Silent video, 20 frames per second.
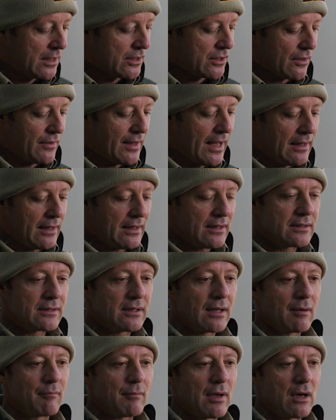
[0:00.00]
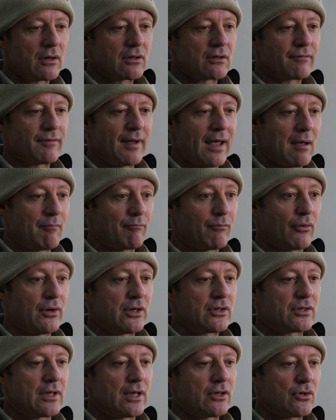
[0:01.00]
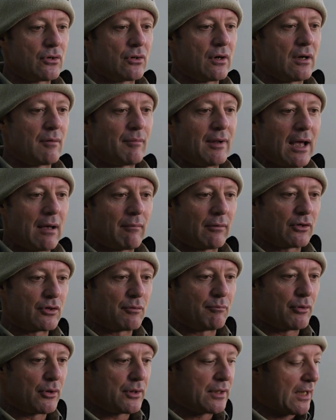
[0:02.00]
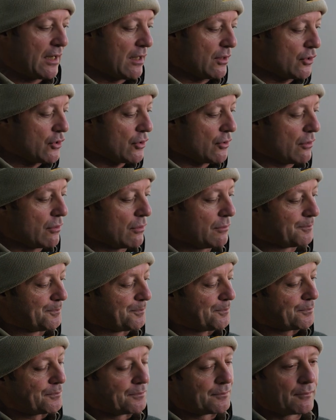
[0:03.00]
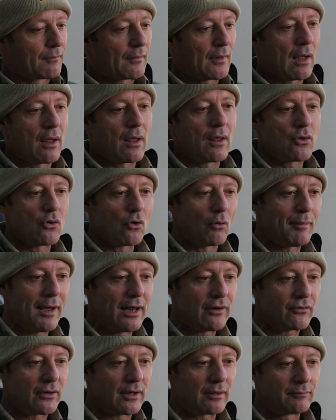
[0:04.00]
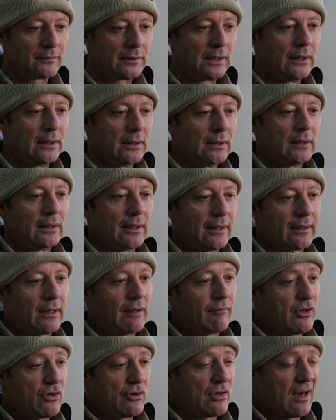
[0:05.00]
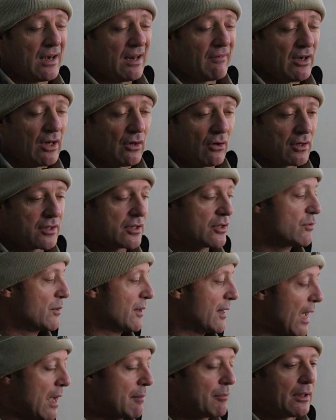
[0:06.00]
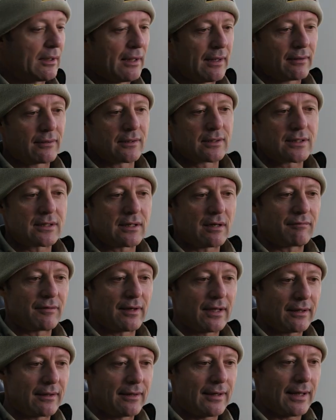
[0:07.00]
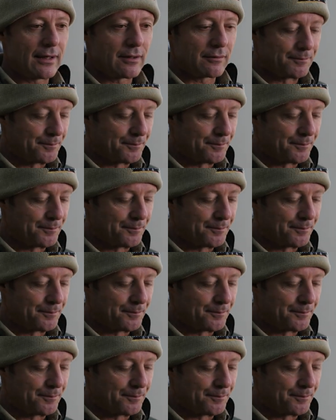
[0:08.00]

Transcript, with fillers: So that is the amount of amperage that you're going to be able to put into your battery, uh, given you don't have any losses with cable length and stuff like that.